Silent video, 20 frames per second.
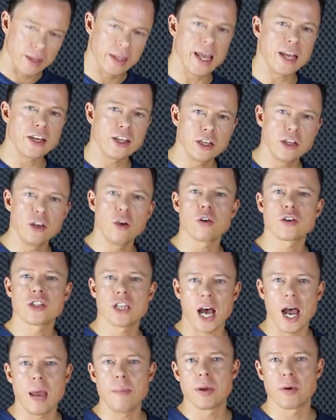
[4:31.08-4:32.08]
getting your
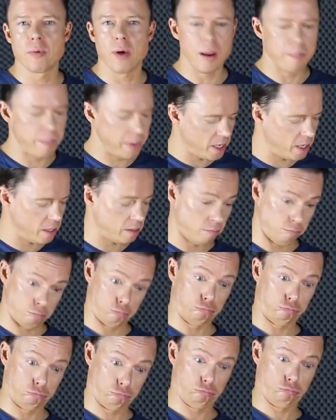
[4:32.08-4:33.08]
timing right, because
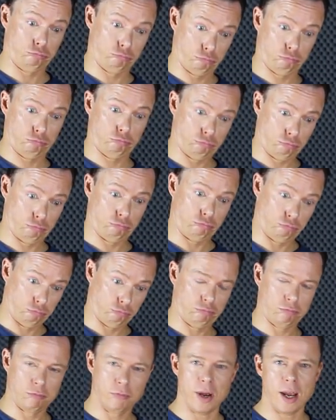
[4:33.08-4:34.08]

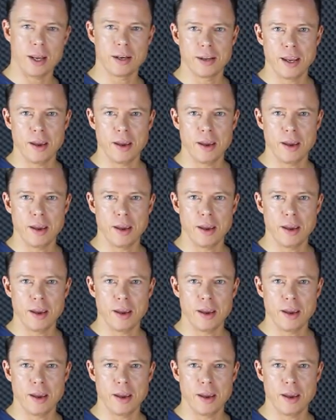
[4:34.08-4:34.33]
not